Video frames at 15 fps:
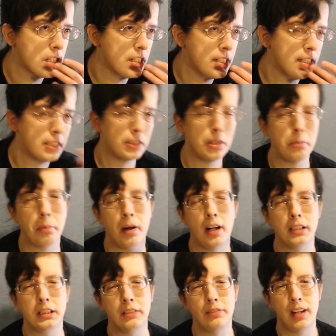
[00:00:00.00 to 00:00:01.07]
there are just certain
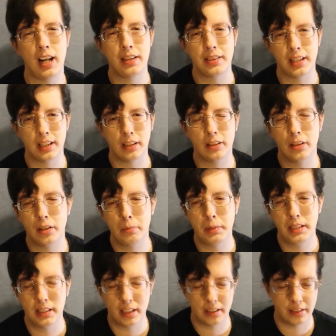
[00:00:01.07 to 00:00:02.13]
parts of it I think could have
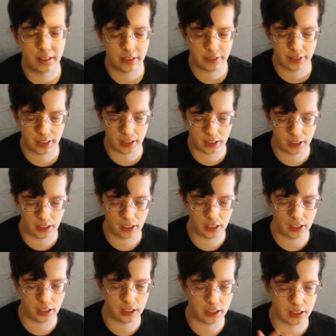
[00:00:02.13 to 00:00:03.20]
been done
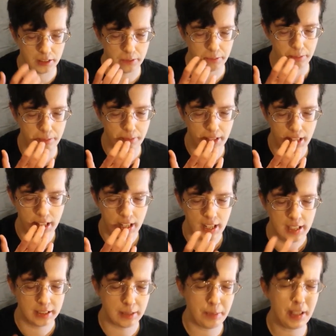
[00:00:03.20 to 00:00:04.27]
differently. Um,
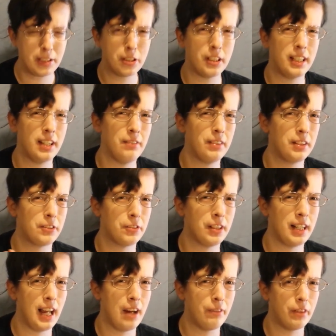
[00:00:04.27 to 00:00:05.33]
so I'm not sure to give it three
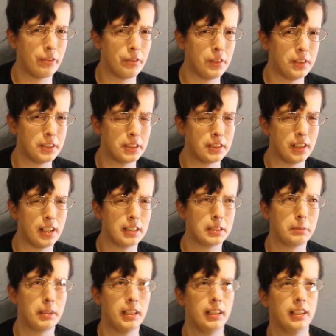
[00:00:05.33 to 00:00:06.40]
and a half or four stars.
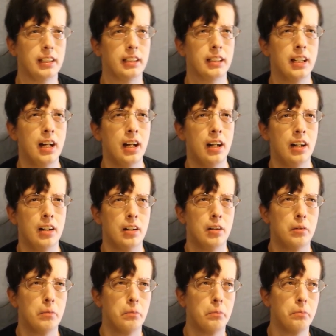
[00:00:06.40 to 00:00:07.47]
I'm kind of like,
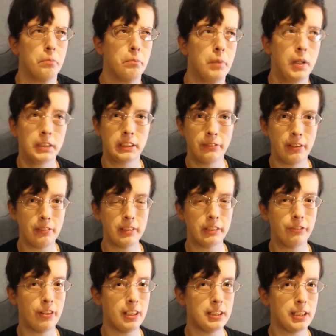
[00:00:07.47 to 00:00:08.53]
most of it was
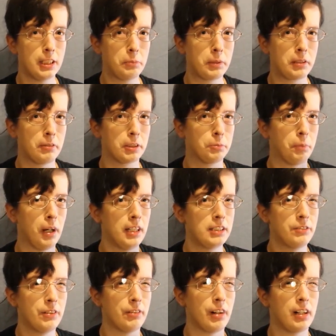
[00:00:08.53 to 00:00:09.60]
four stars, but there was
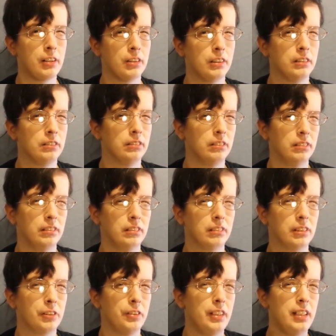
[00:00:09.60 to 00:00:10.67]
parts of it where I going mm,
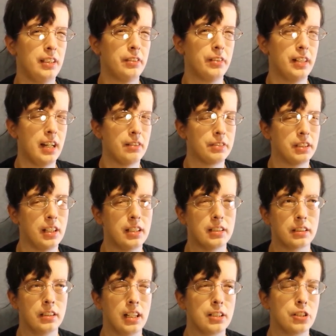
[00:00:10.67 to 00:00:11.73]
three, three and a half
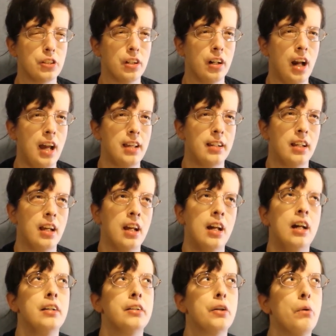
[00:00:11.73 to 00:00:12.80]
stars. Not sure. I
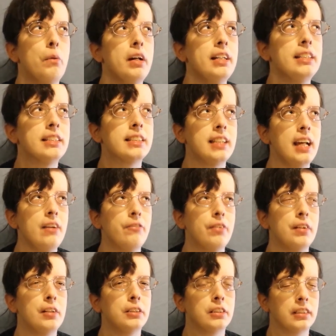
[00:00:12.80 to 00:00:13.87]
don't want to say
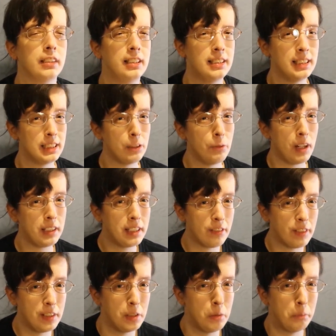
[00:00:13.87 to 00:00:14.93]
for those because this is a
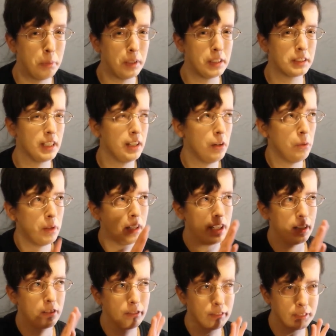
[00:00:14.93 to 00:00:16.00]
relatively new book, so I don't want to
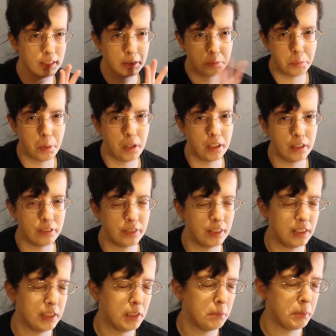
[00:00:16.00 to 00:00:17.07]
like spoil it for
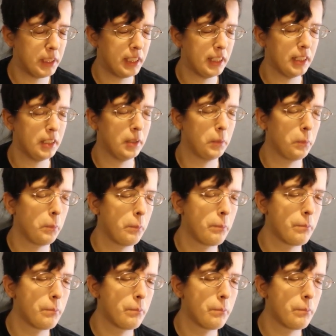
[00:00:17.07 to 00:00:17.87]
anybody.